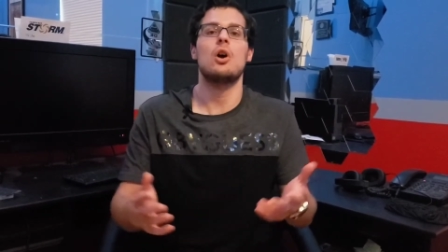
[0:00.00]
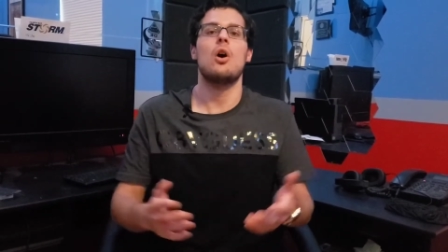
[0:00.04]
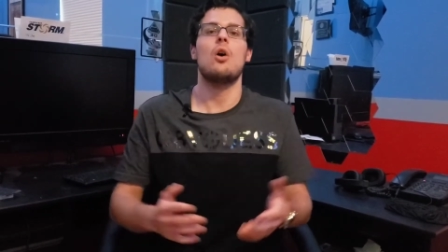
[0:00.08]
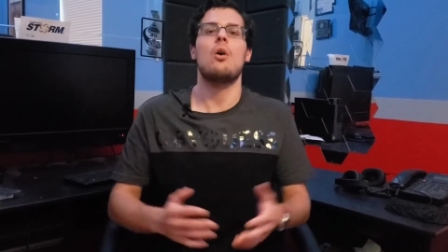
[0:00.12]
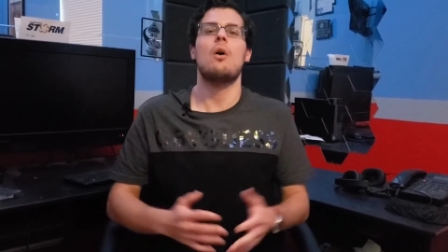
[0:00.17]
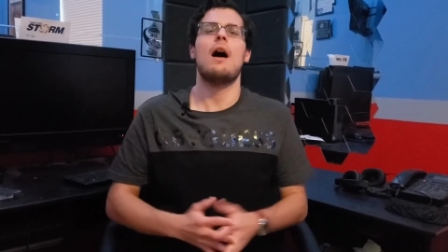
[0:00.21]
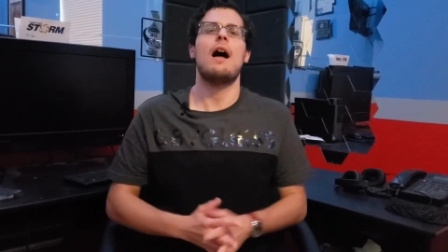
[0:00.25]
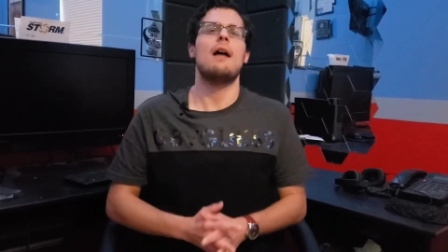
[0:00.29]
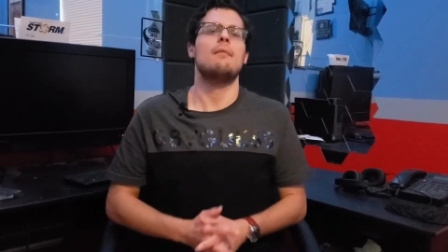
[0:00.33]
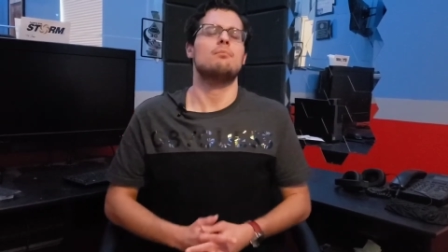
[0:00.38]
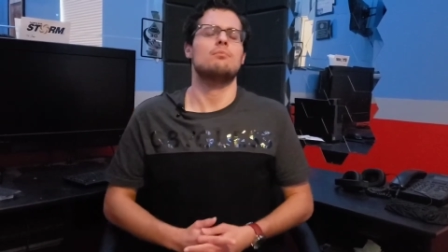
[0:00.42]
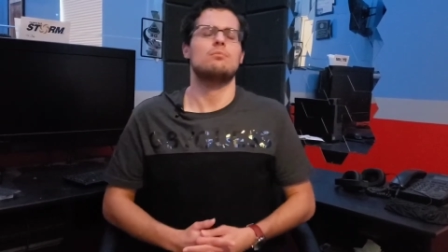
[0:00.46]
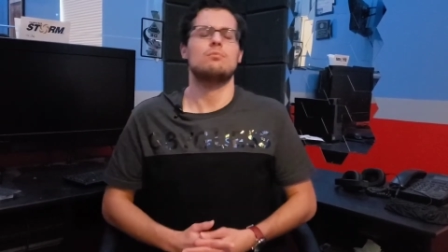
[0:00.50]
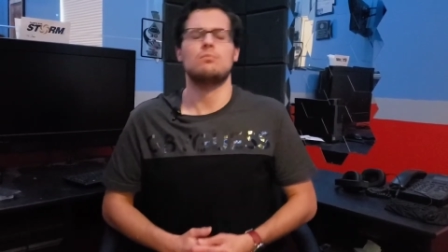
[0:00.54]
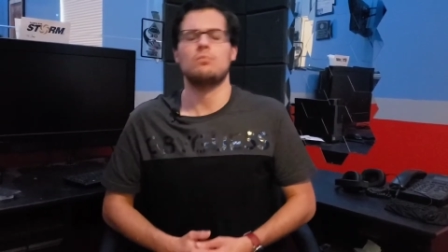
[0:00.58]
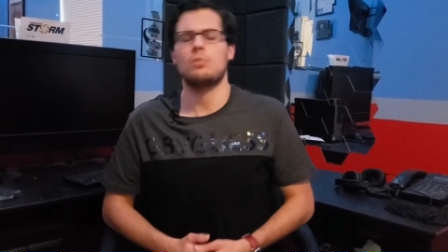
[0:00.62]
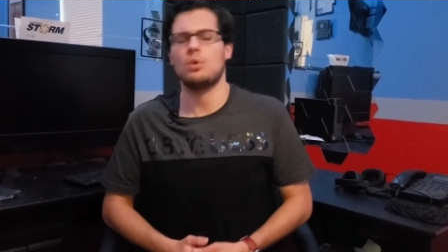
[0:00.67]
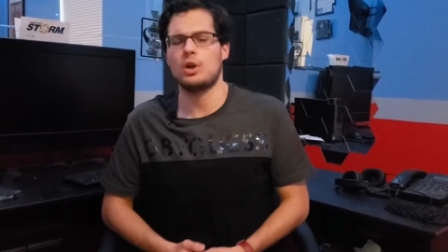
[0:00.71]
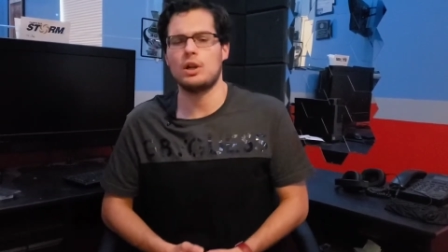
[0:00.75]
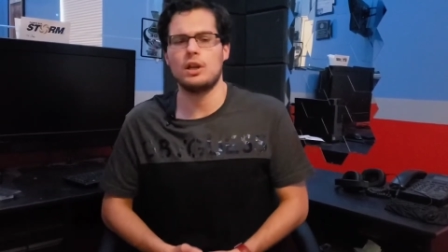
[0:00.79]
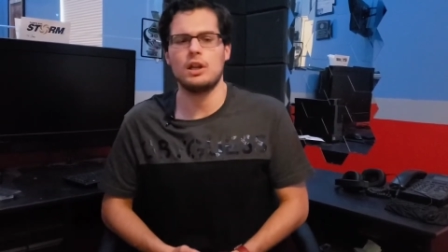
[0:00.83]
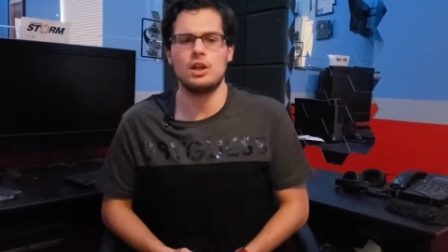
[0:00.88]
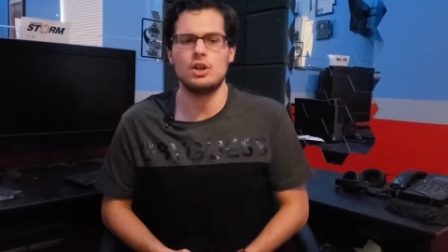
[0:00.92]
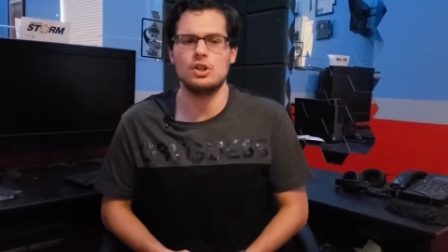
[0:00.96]
oh, I'm
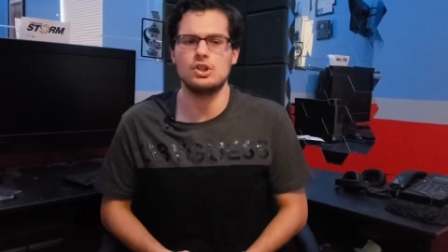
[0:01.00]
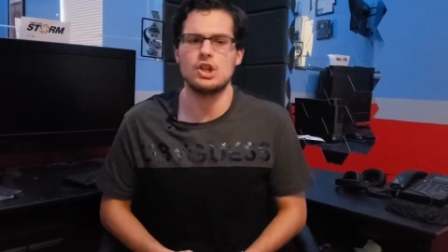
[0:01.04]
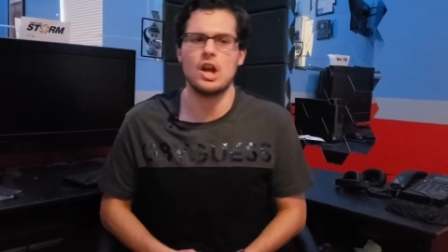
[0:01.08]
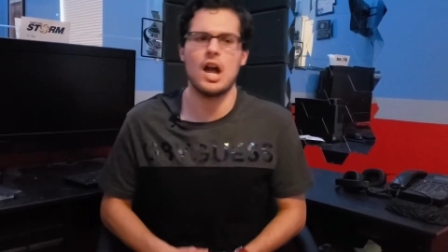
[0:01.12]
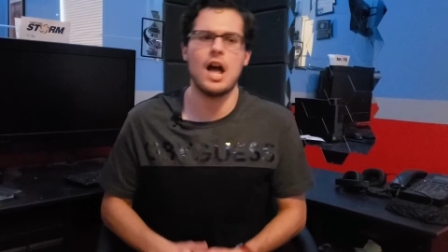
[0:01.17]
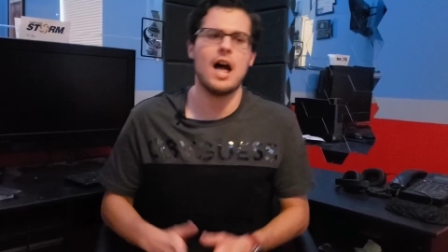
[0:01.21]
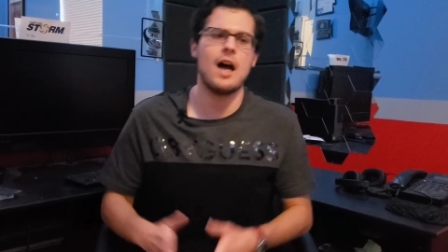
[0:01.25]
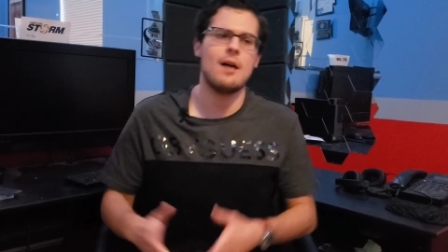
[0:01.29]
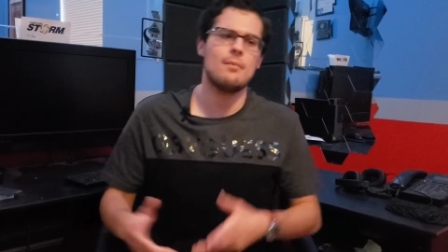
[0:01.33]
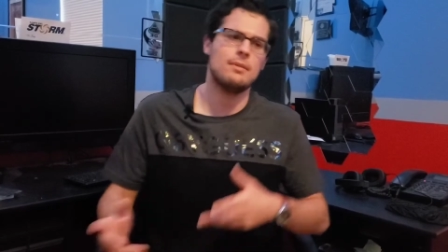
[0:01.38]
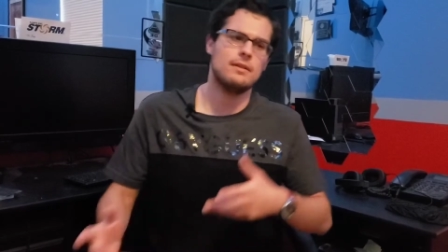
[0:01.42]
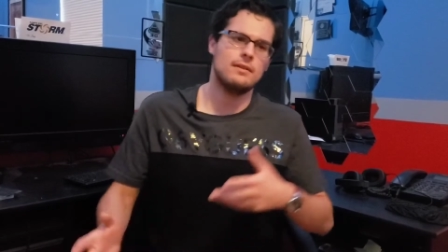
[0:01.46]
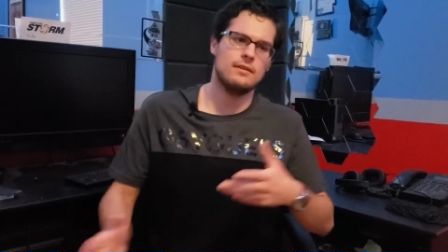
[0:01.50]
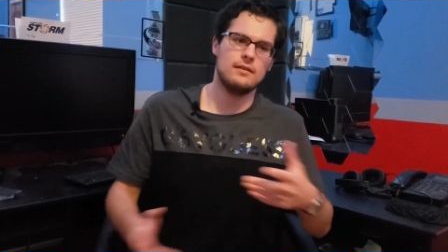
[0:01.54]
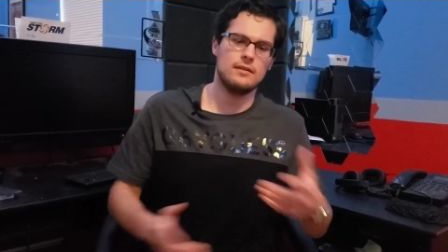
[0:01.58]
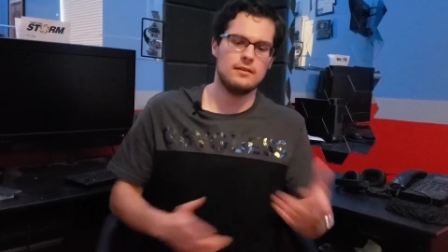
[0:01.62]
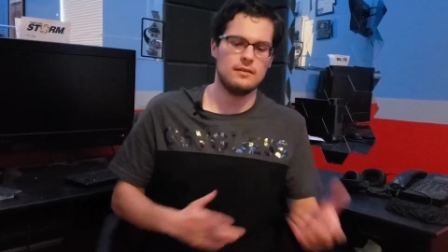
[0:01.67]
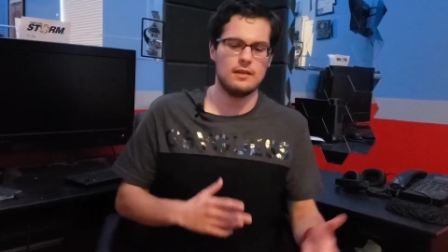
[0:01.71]
working a job and,